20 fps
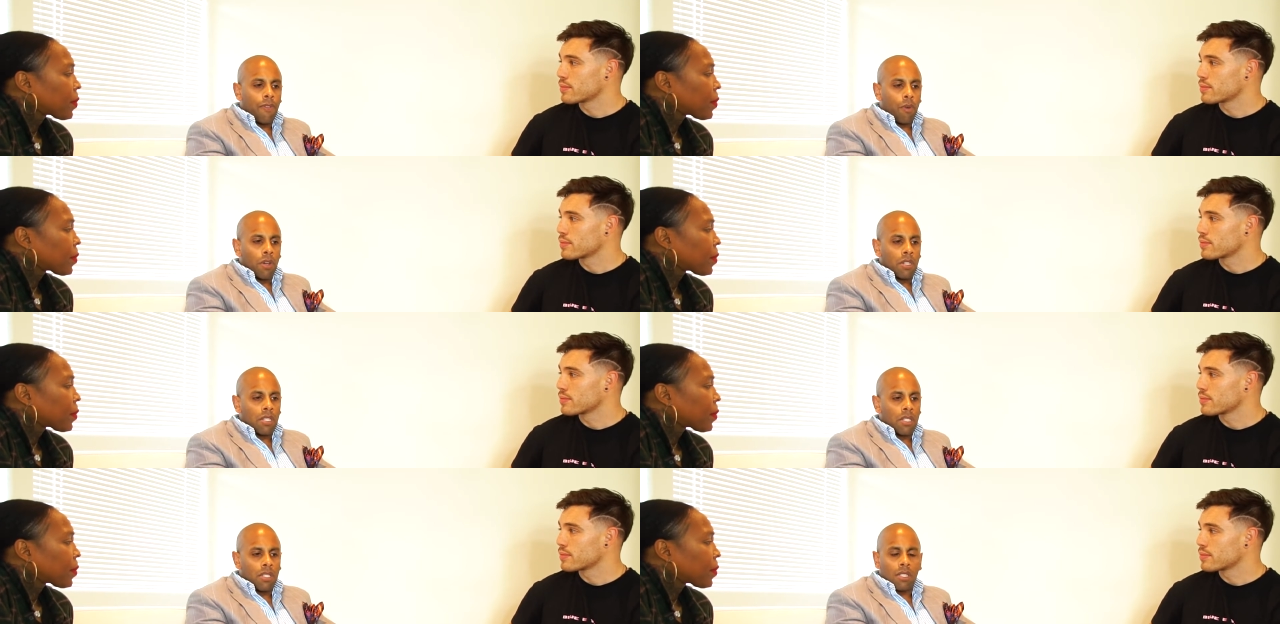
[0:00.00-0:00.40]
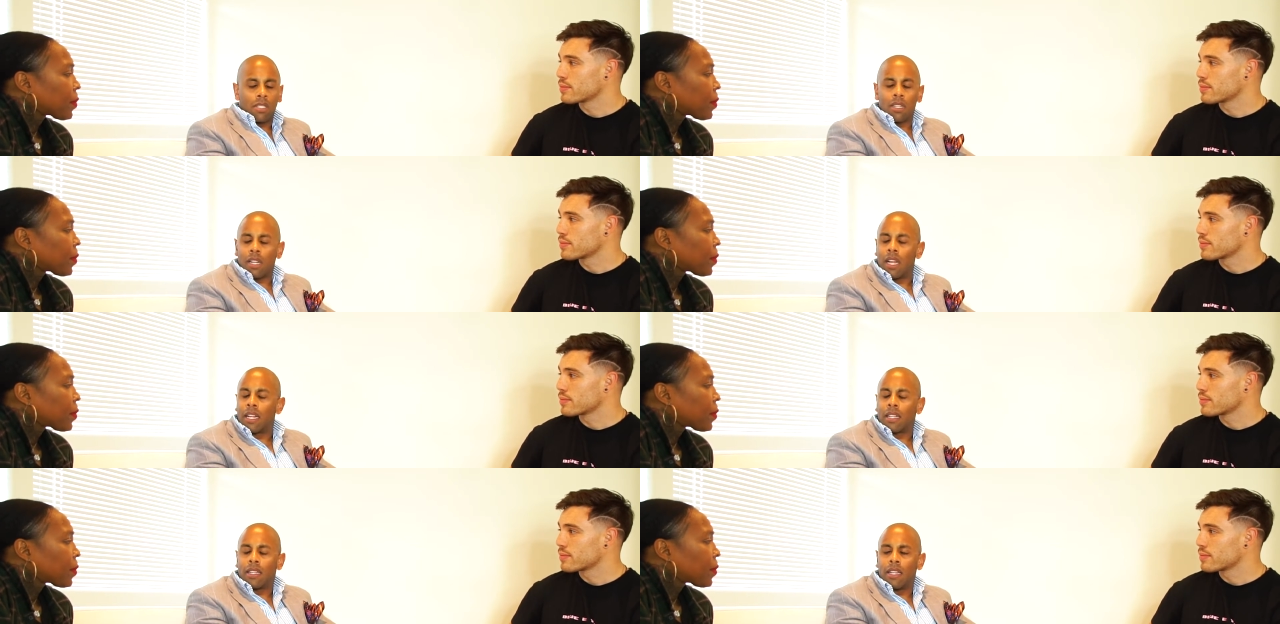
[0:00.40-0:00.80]

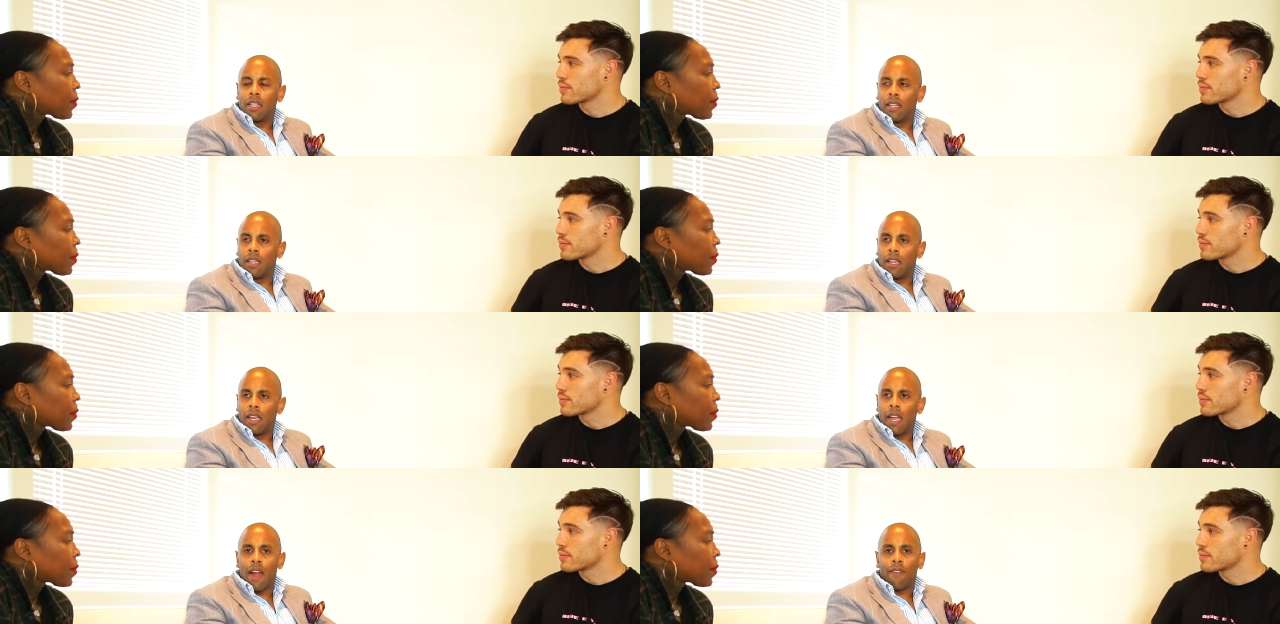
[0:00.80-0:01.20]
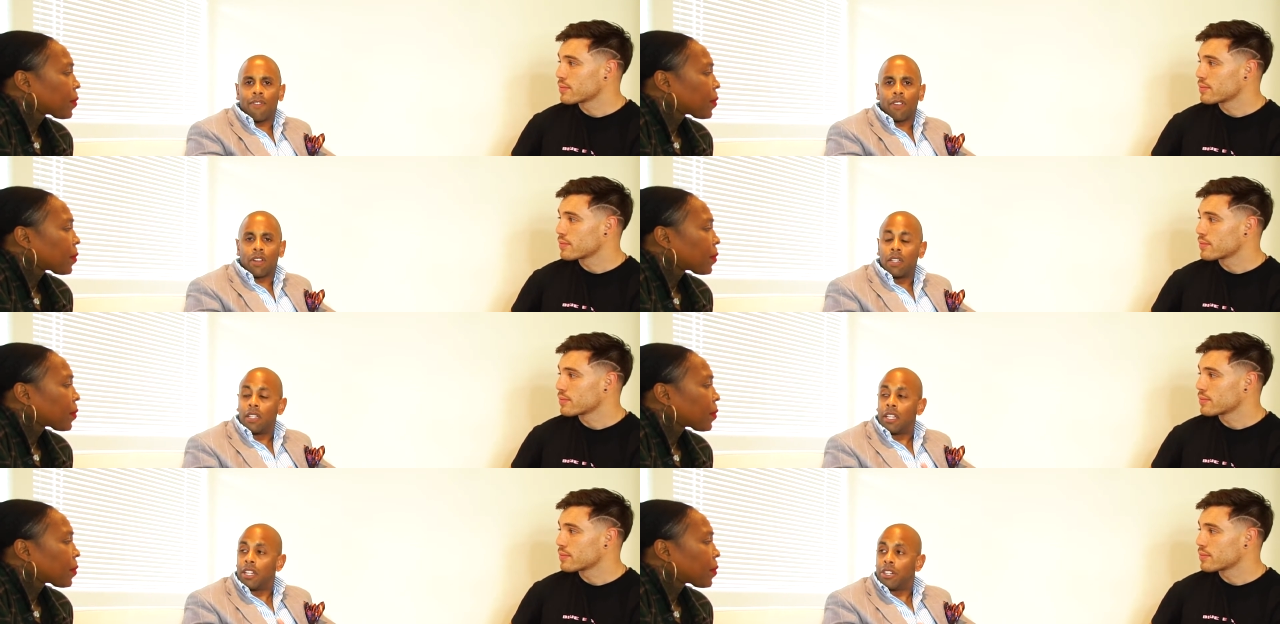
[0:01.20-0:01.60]
Speaker 1: forces like the
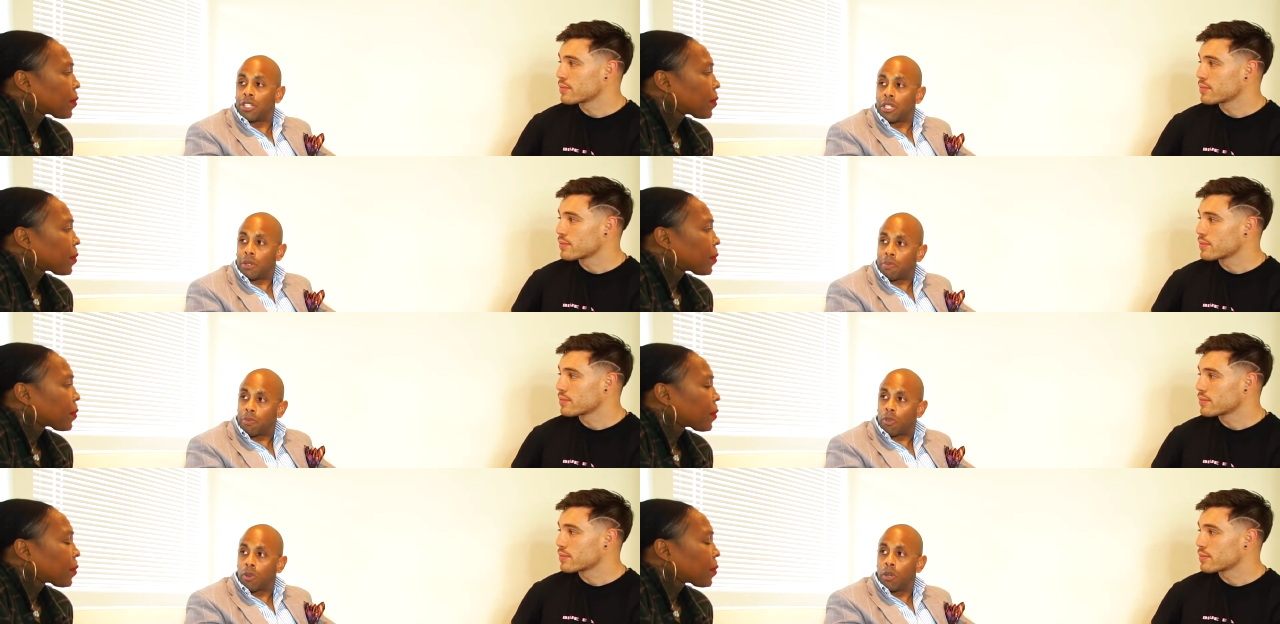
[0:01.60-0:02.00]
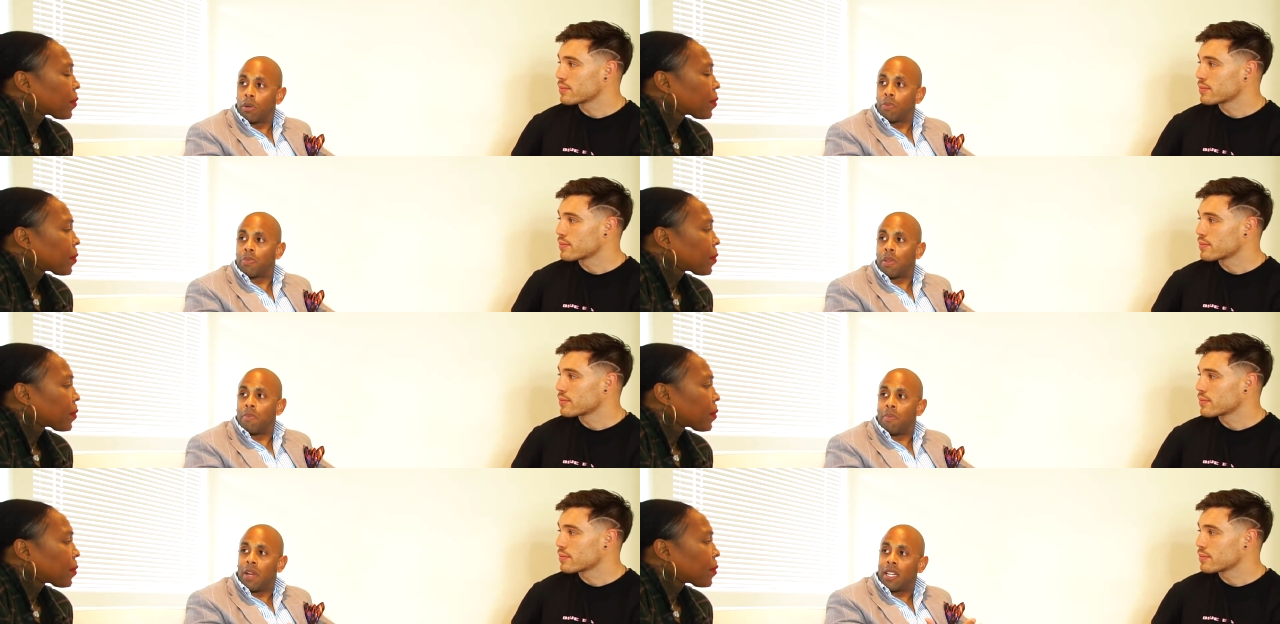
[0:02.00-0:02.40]
Africa Leadership
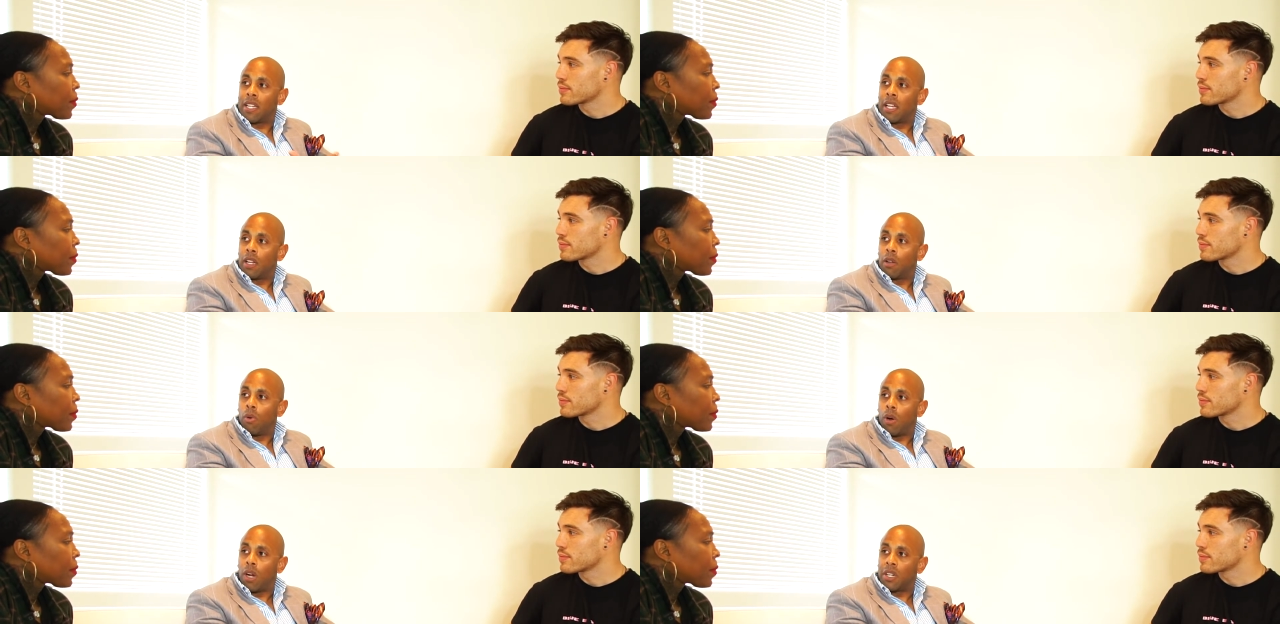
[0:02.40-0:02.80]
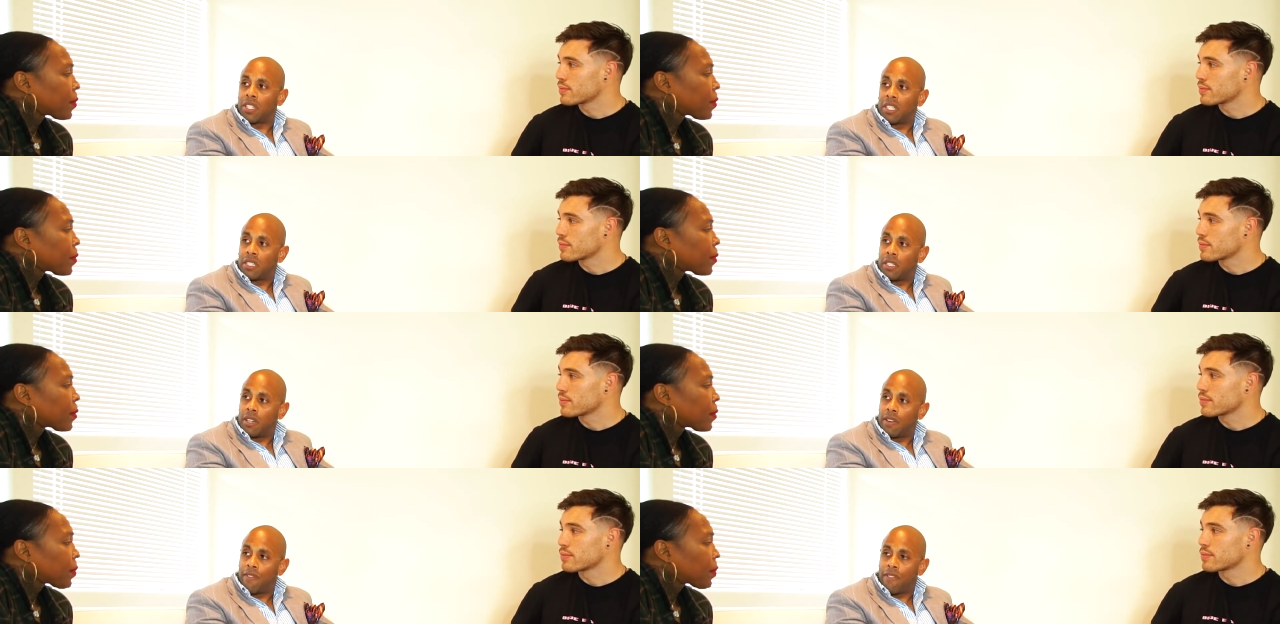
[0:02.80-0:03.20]
Group, the Mandela
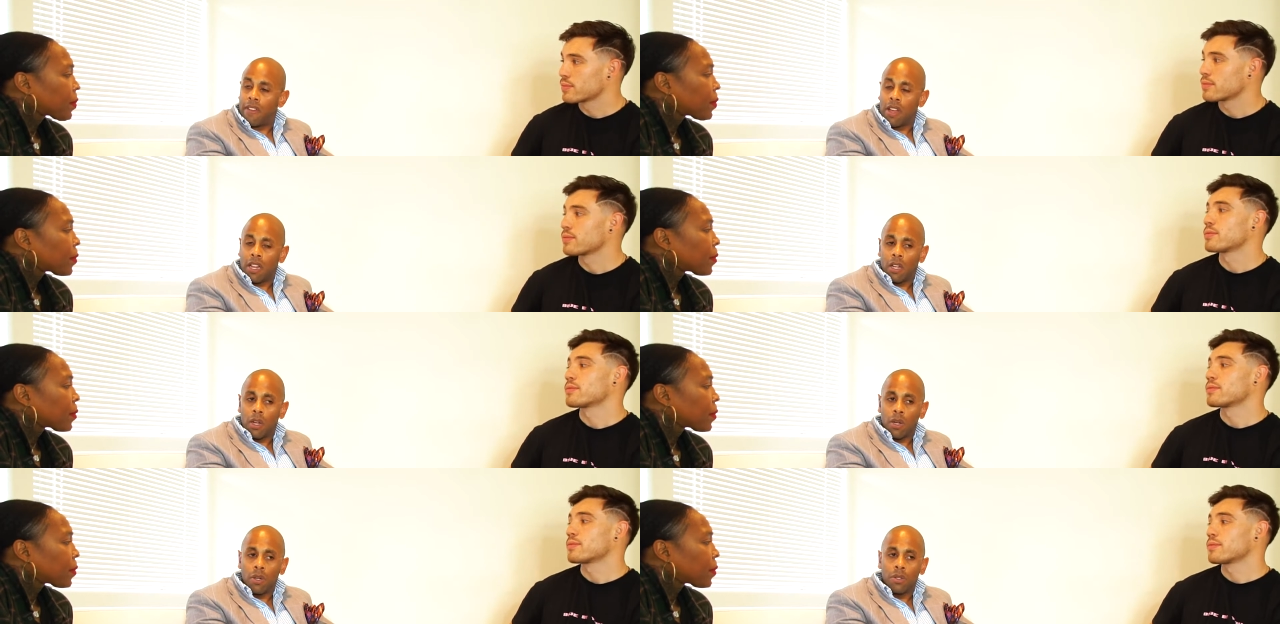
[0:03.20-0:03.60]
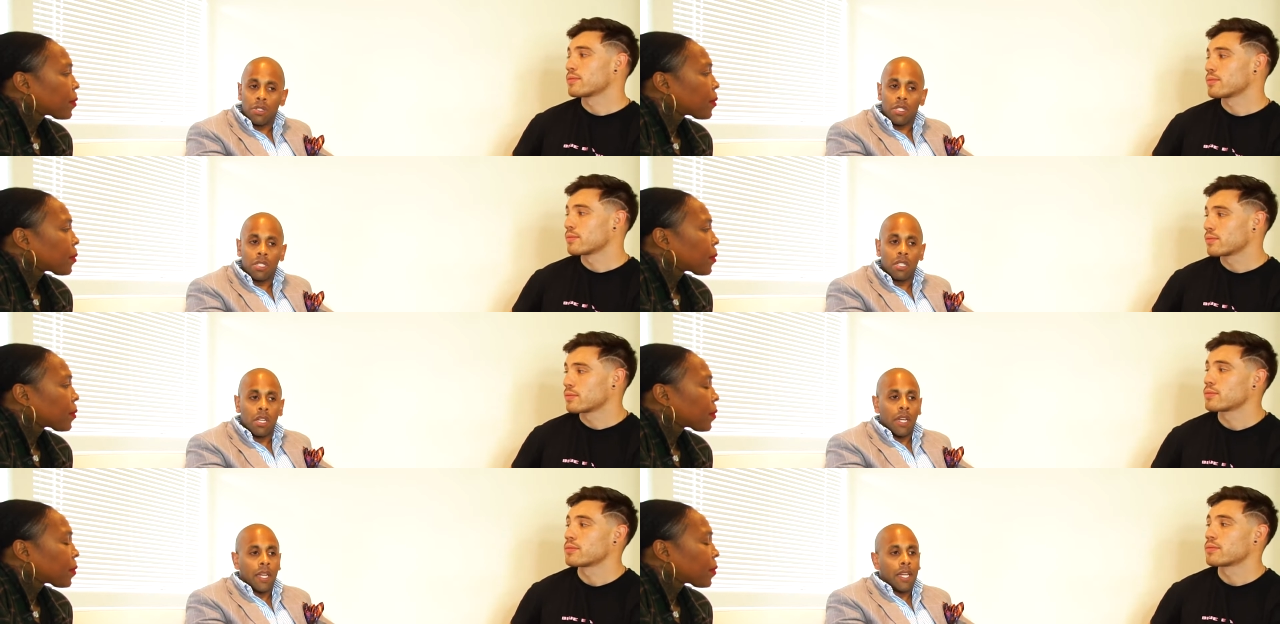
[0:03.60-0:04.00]
Washington
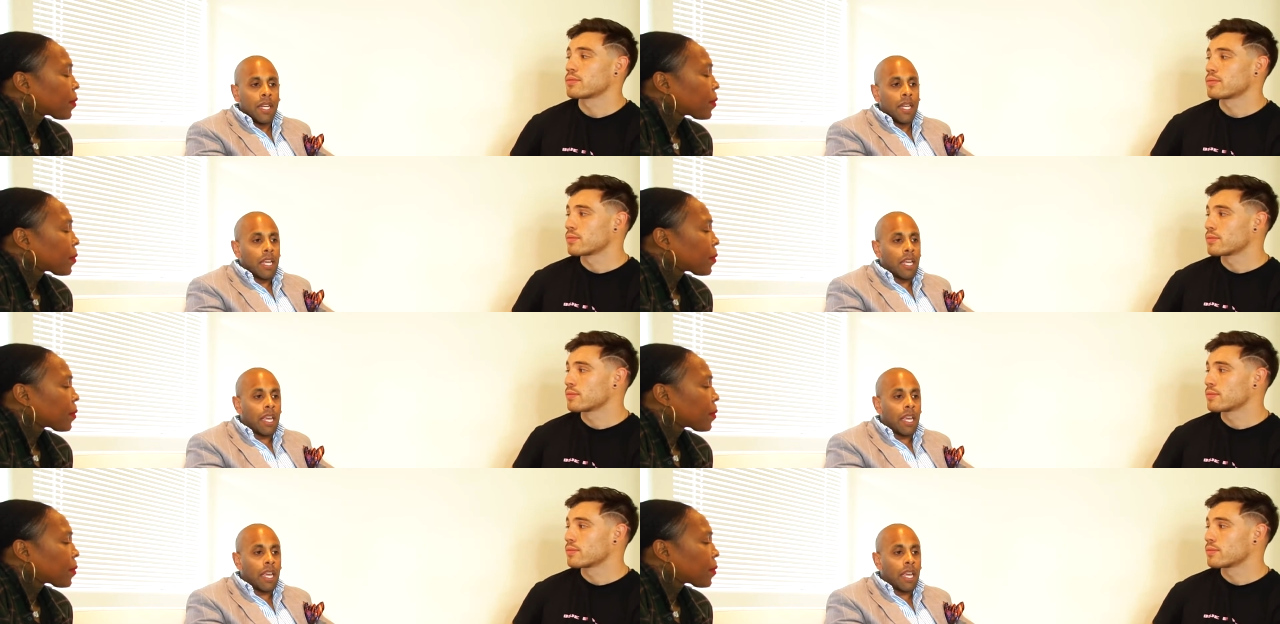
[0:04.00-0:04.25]
Fellows,